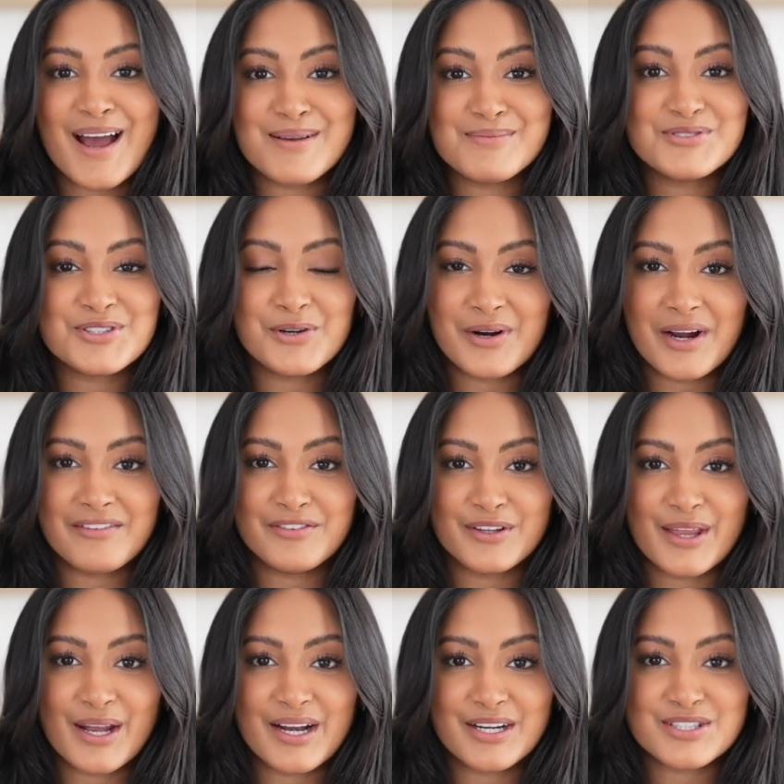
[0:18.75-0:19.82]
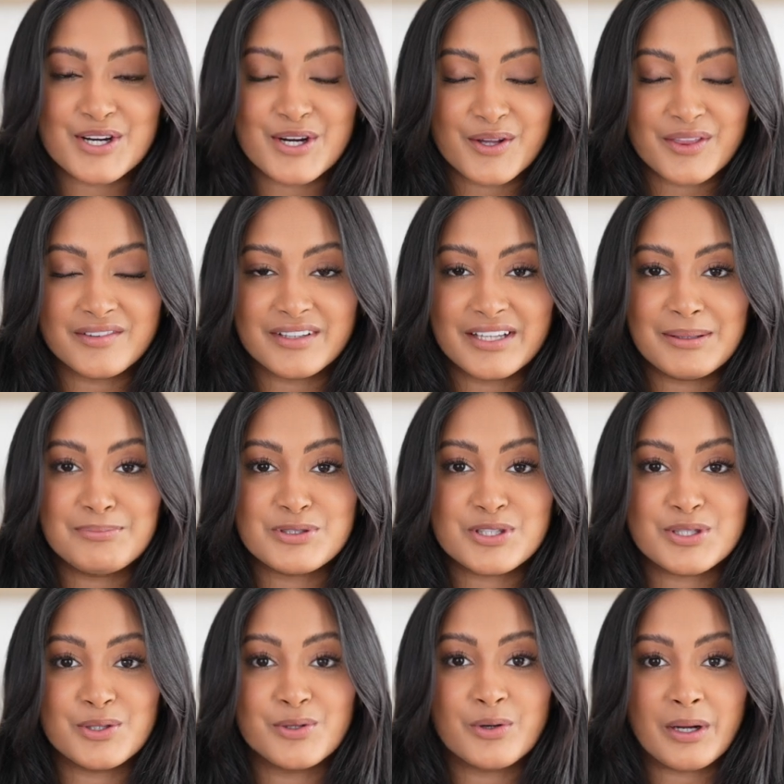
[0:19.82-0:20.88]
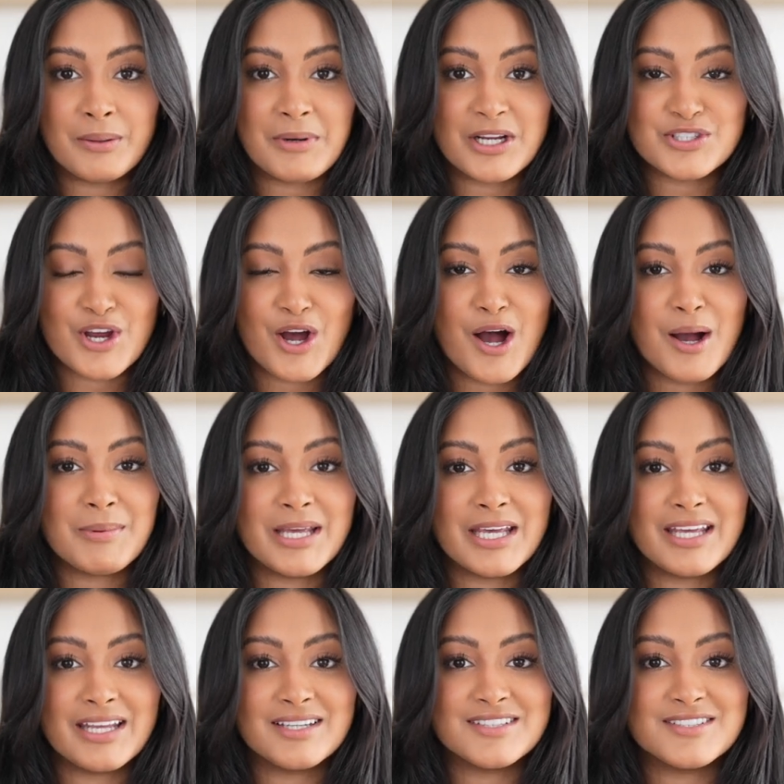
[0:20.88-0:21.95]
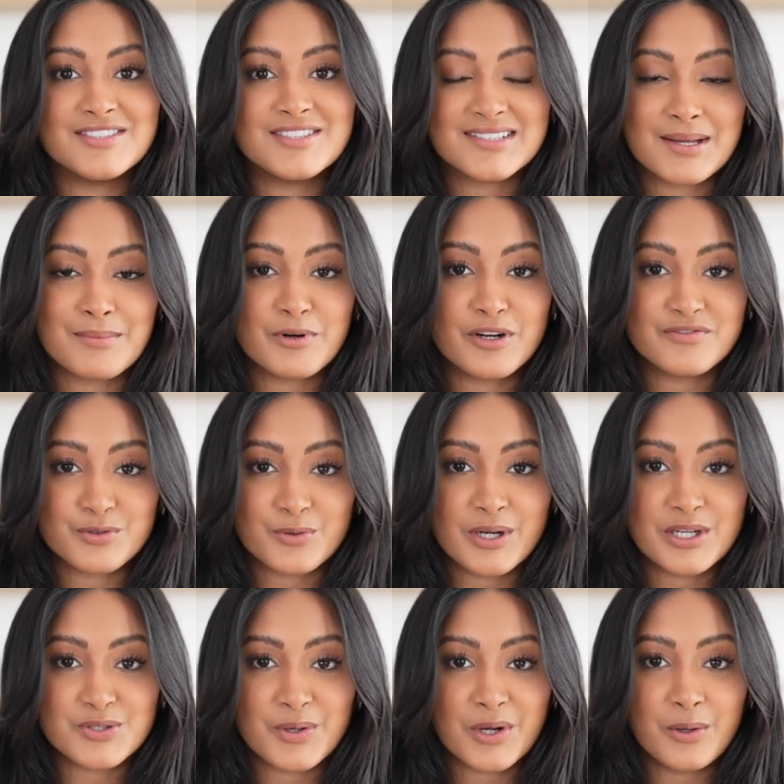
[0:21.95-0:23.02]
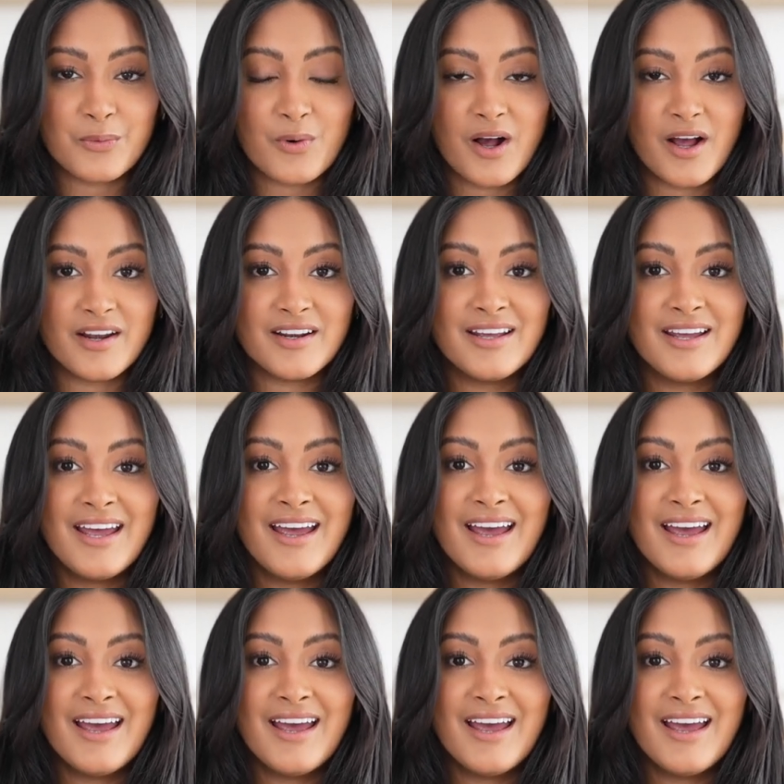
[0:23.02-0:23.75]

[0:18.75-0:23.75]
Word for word: I'm so grateful that I took the leap to quit my job in December of 2021.